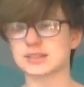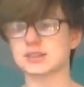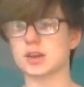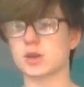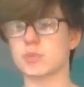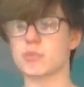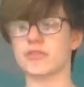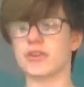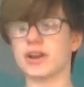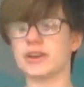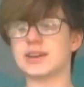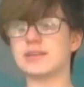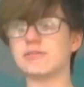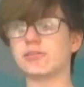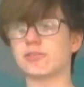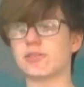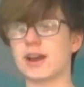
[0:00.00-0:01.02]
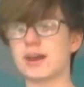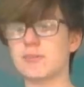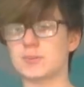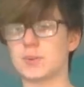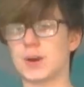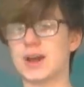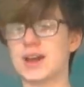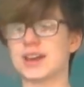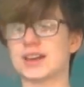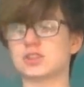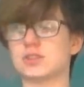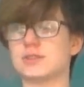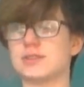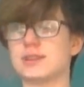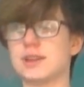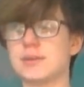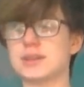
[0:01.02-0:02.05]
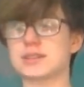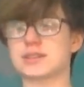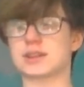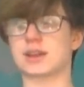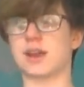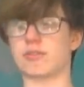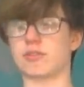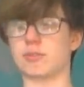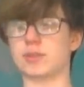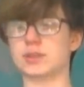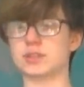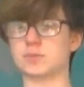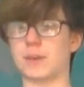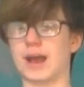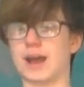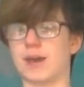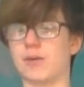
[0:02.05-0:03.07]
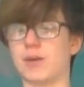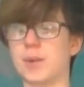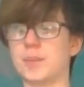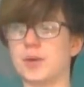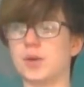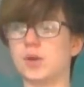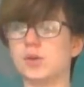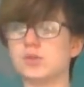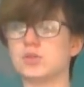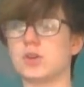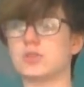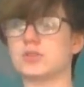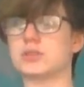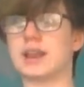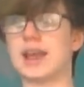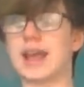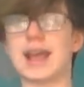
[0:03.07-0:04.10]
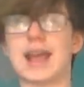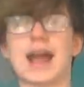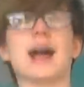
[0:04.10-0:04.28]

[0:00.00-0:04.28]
so providing framework to limit government power, but also to lay